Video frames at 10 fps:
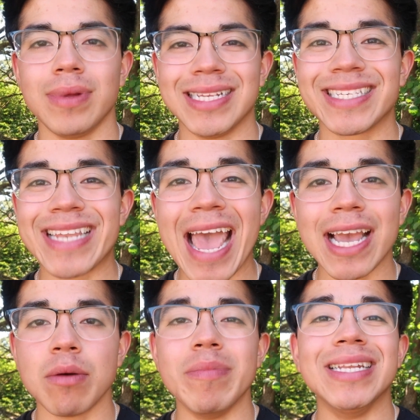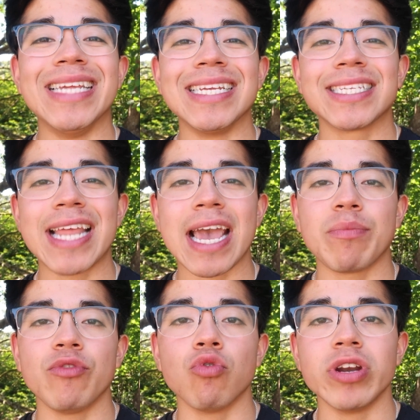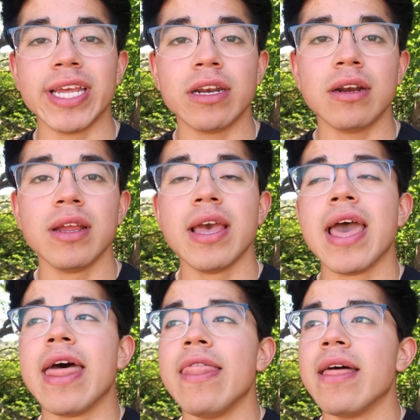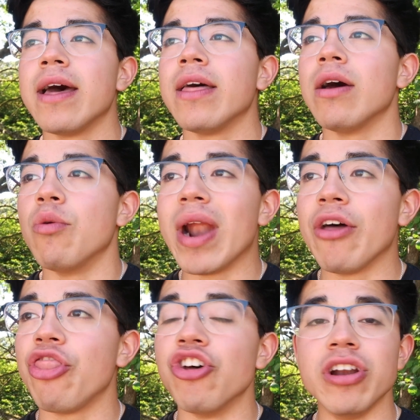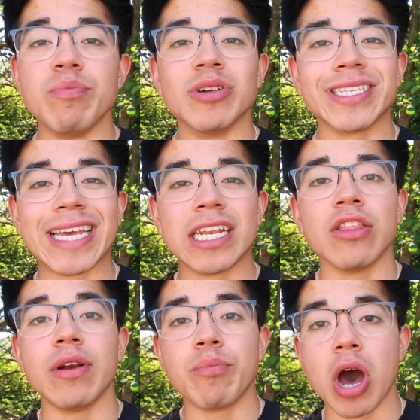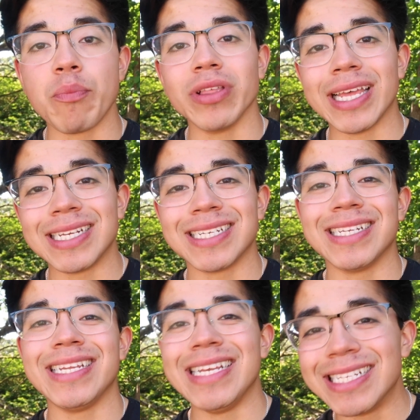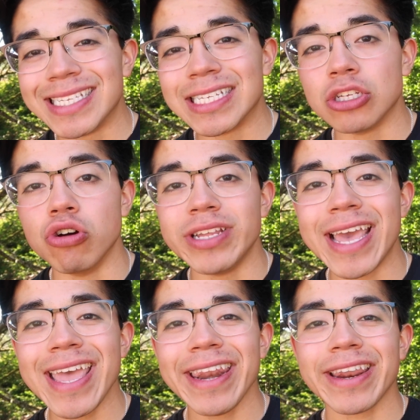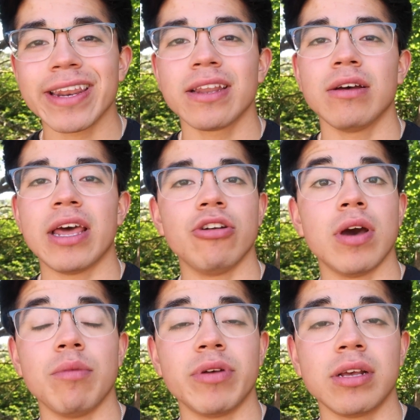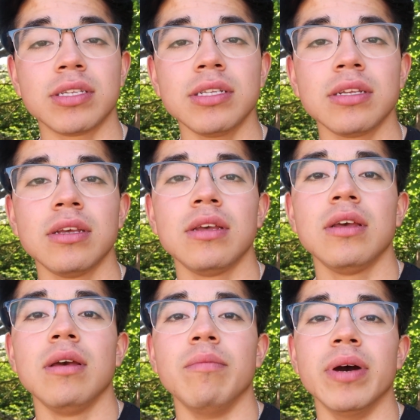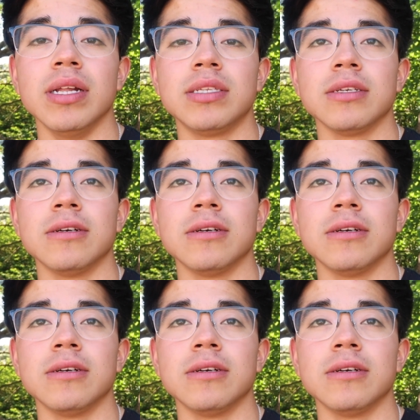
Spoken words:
snack, a midday snack before dinner. Around 30% of their population eats this gautier. I don't know how to pronounce it, but